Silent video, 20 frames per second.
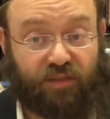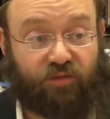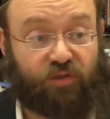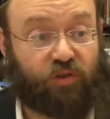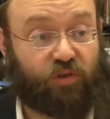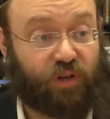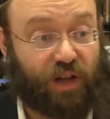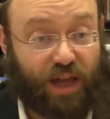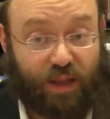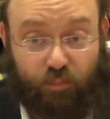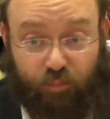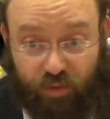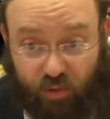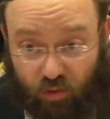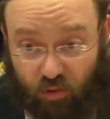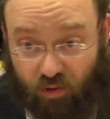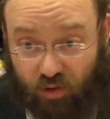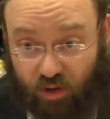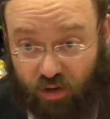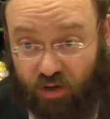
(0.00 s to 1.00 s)
If you're not
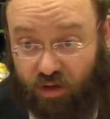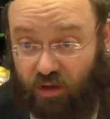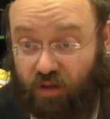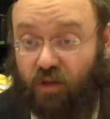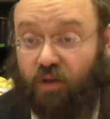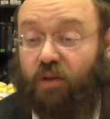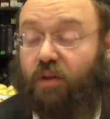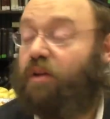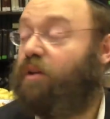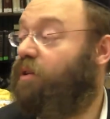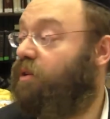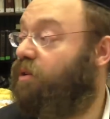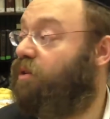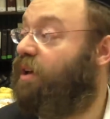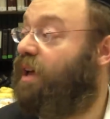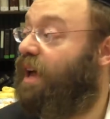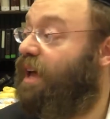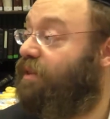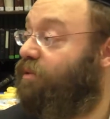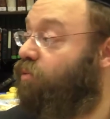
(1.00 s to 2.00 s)
pure, you
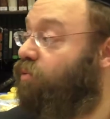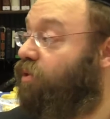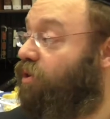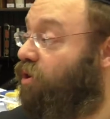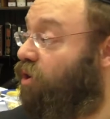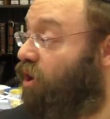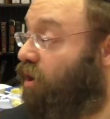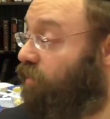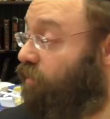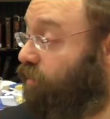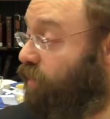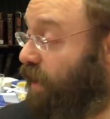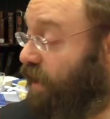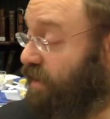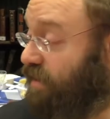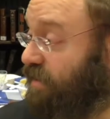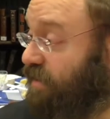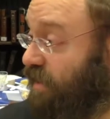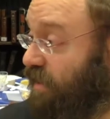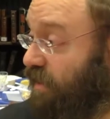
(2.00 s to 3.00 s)
can't do the Korban
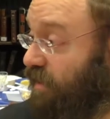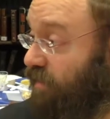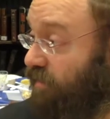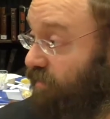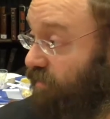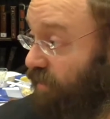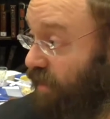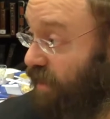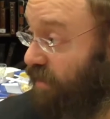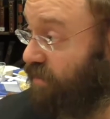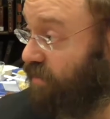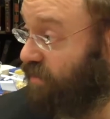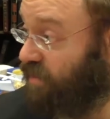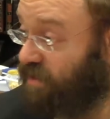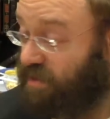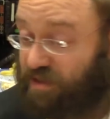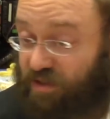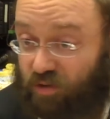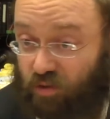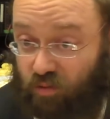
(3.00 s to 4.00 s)
Pesach, right? So
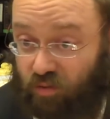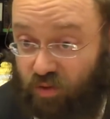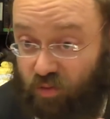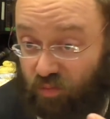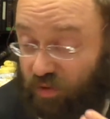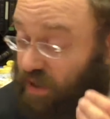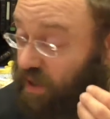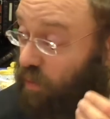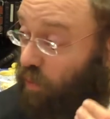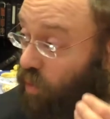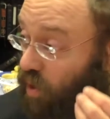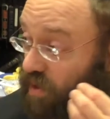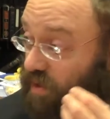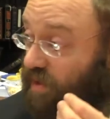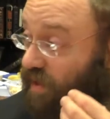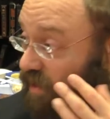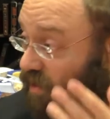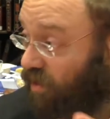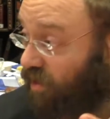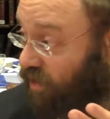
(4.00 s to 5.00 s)
these two is really one
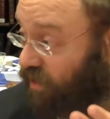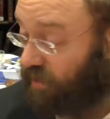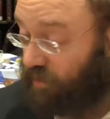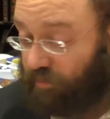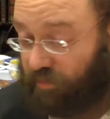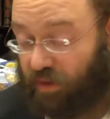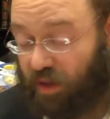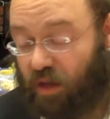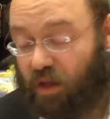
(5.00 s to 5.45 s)
takana.